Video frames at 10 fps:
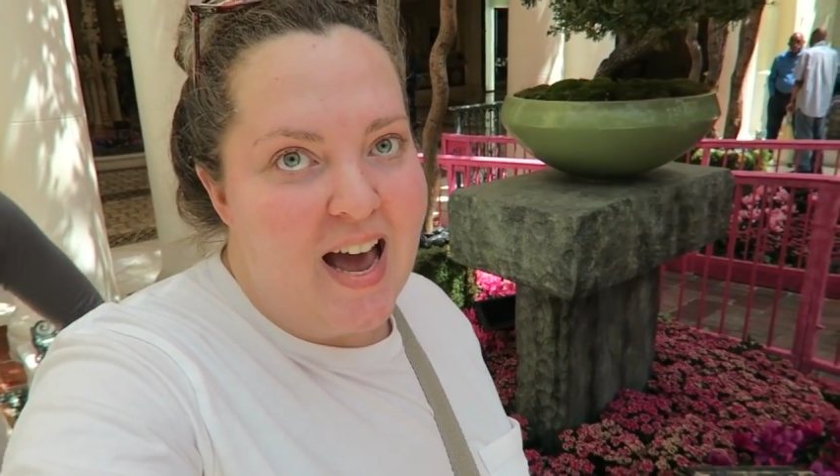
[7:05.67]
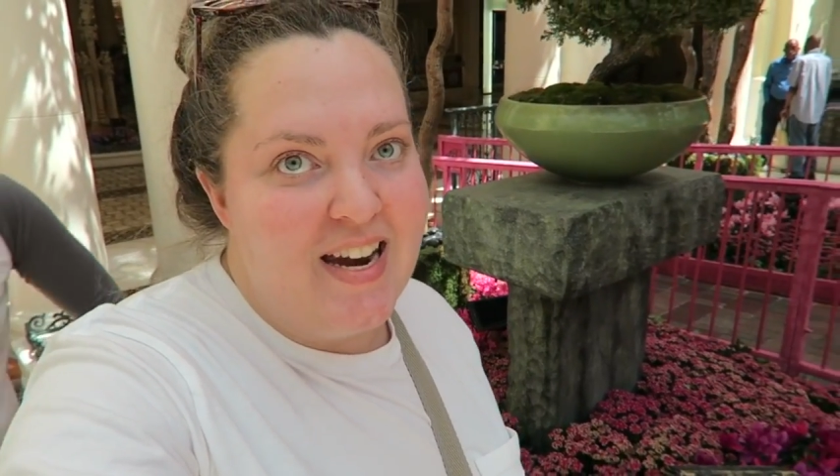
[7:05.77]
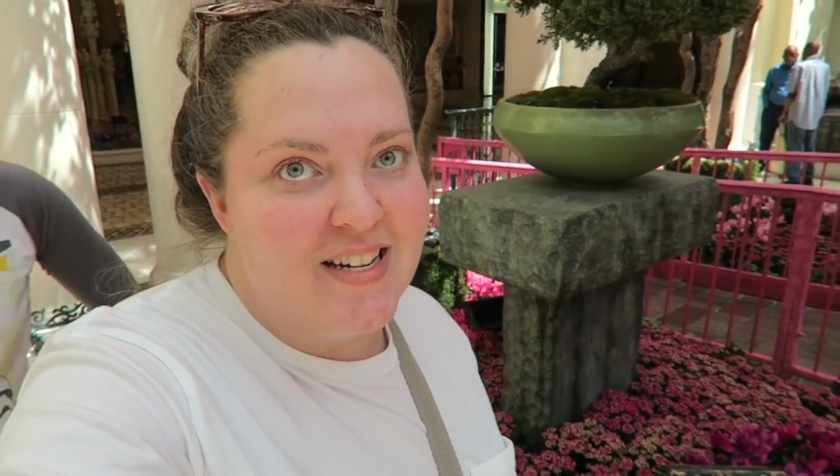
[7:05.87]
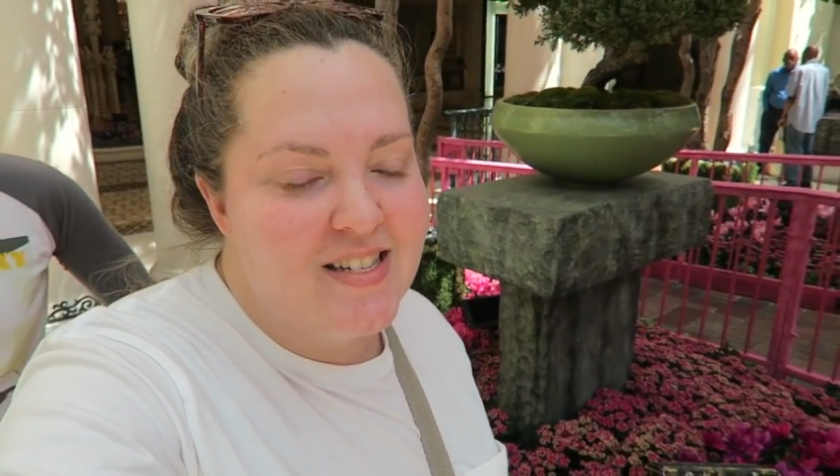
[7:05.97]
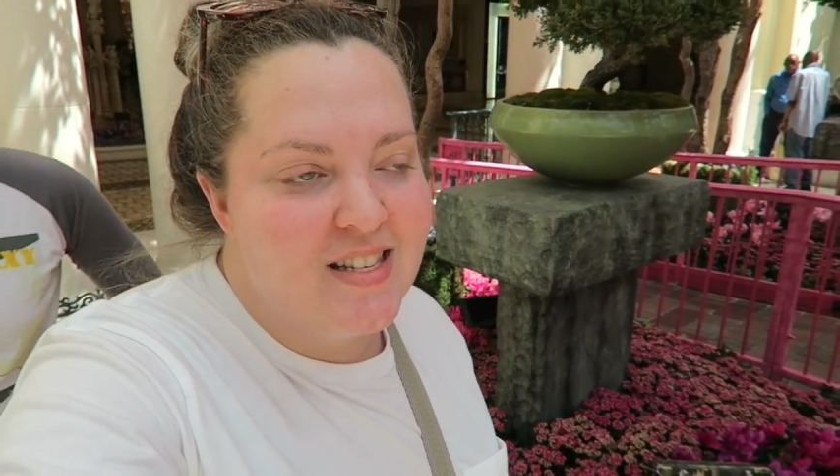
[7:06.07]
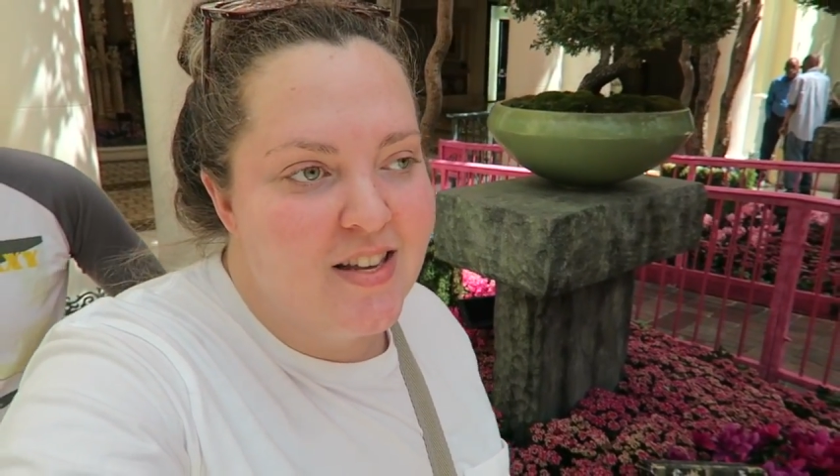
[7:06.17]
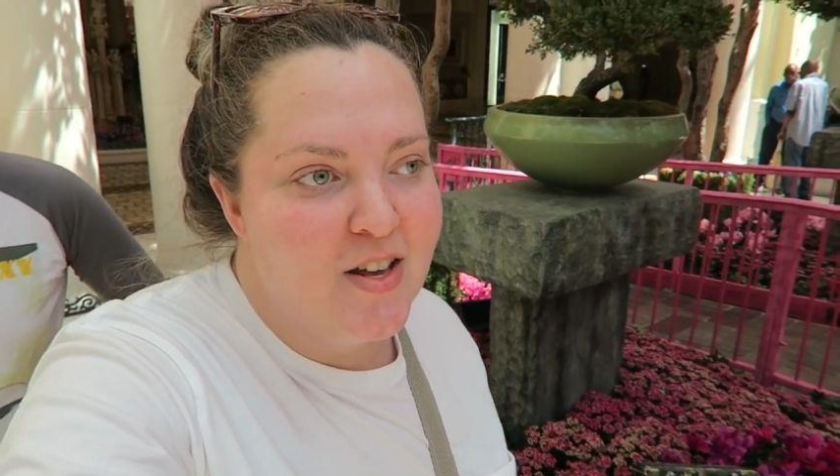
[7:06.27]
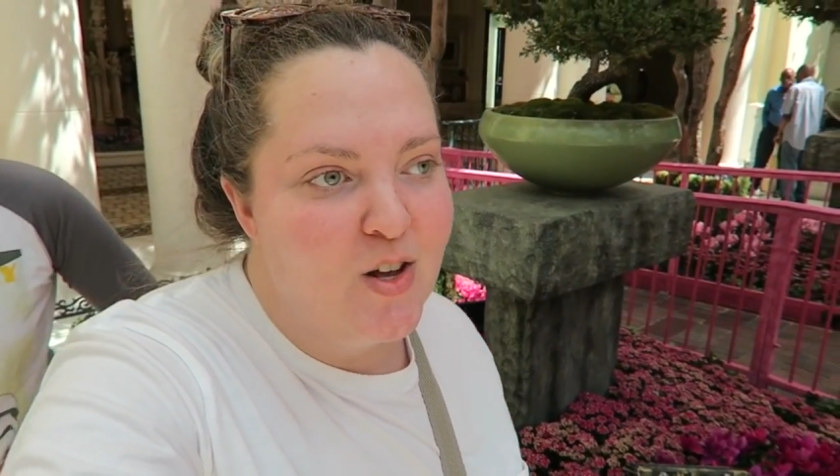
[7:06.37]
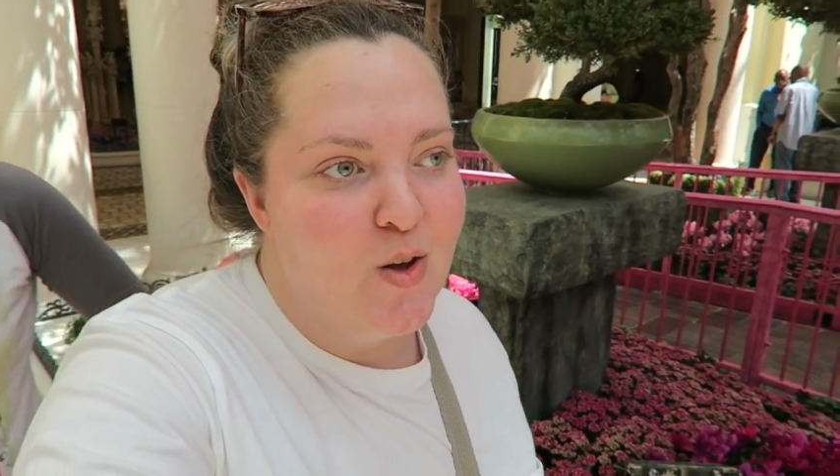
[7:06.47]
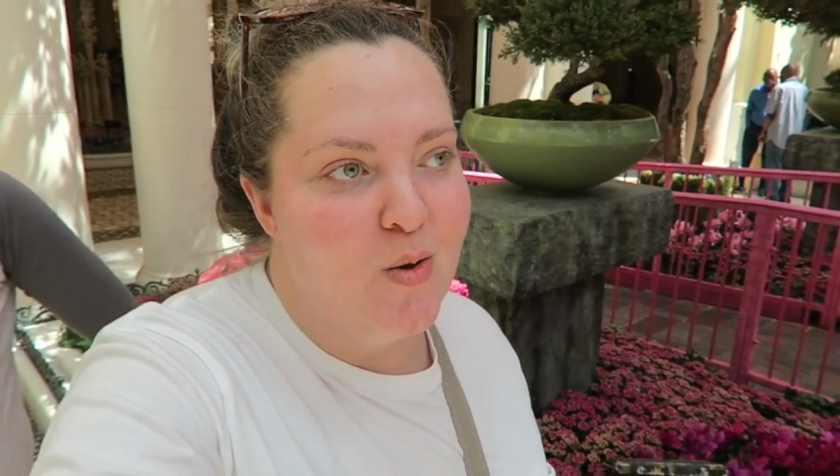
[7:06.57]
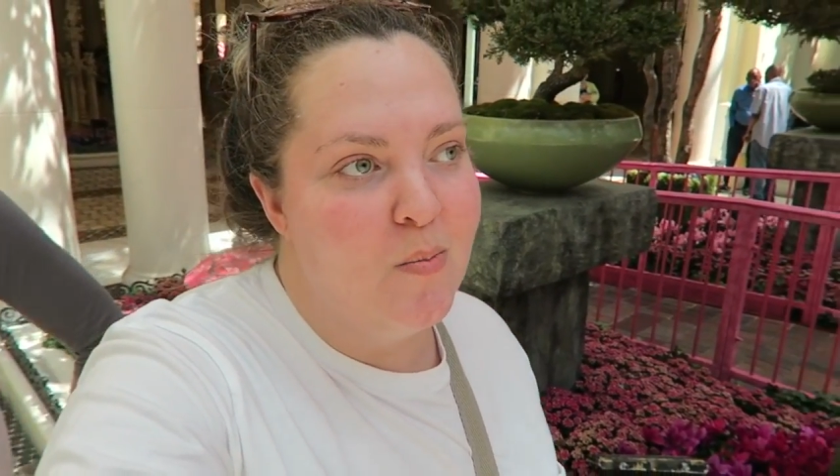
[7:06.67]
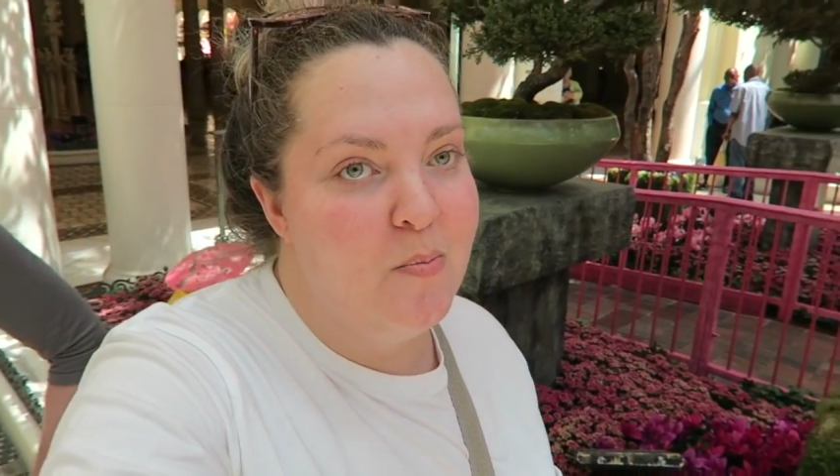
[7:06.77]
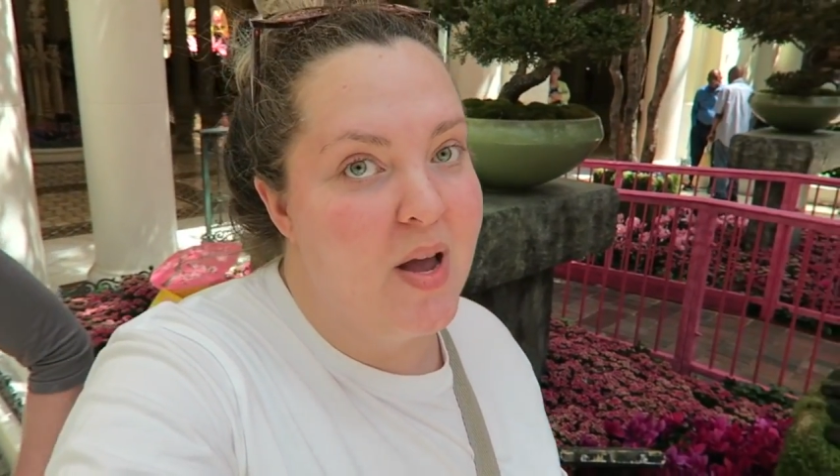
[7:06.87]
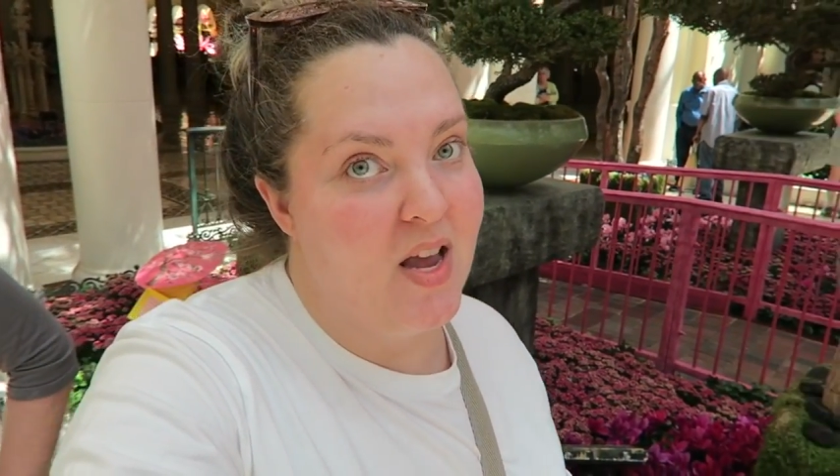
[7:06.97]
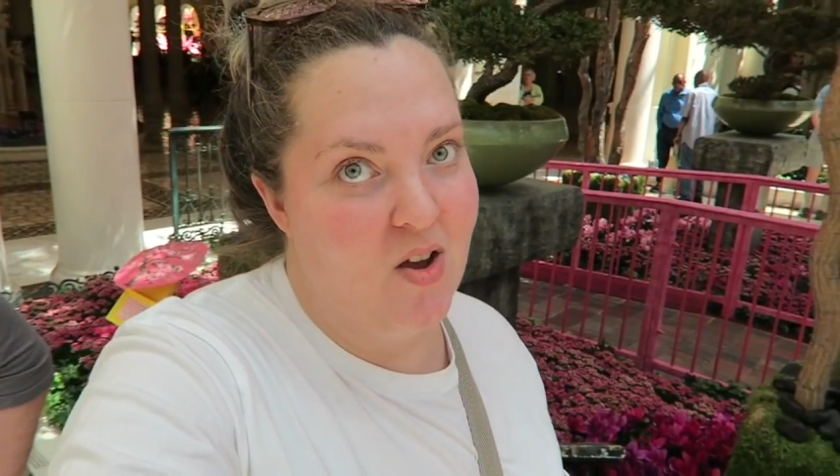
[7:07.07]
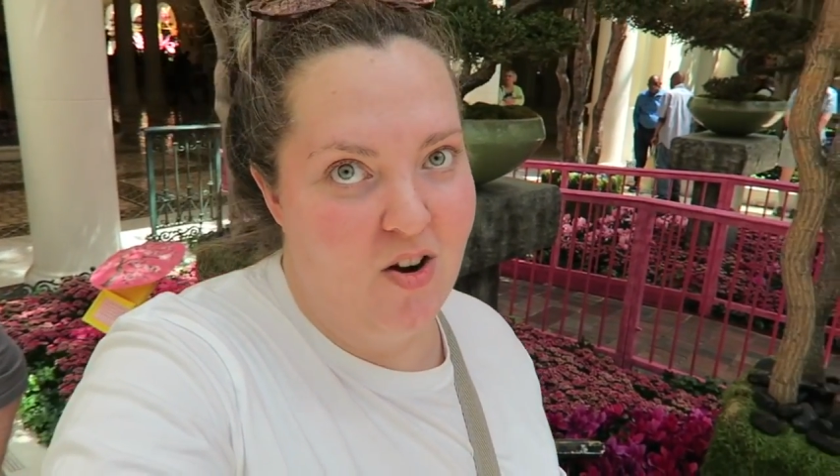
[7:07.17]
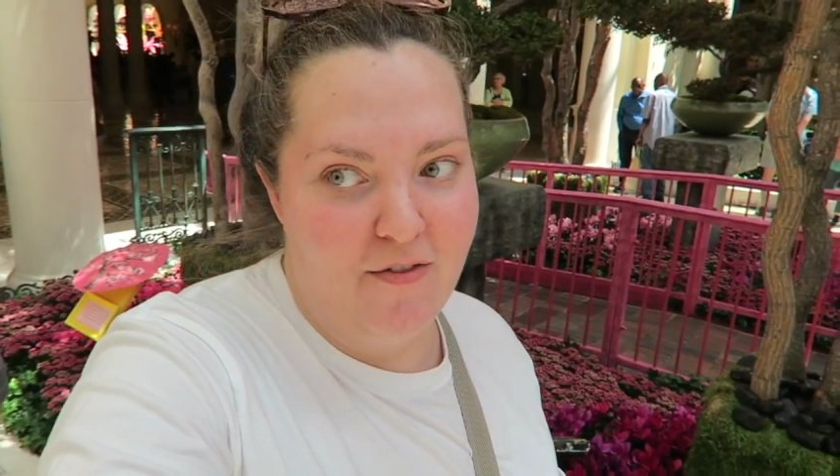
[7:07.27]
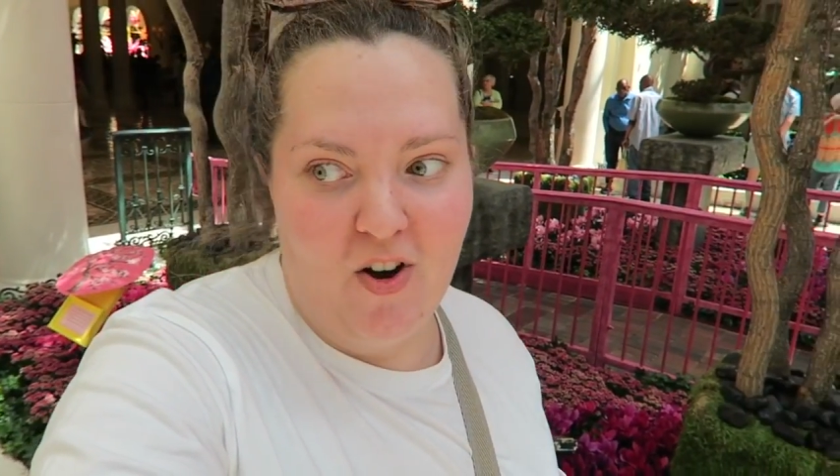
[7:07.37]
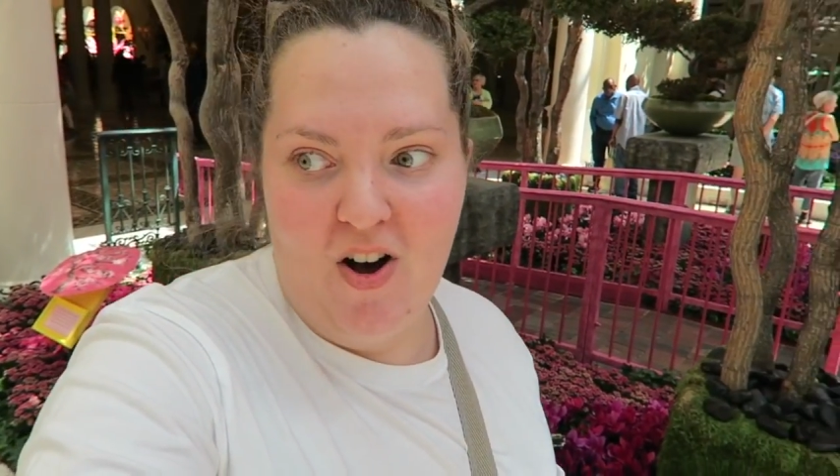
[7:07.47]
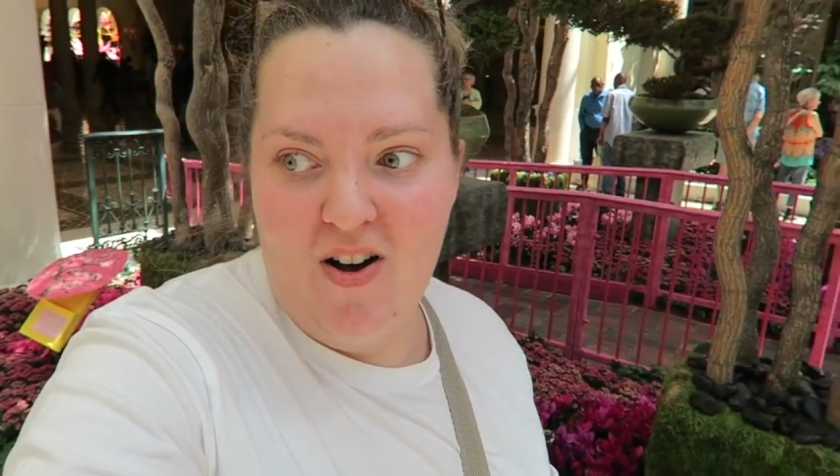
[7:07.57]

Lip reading: and it's beautiful.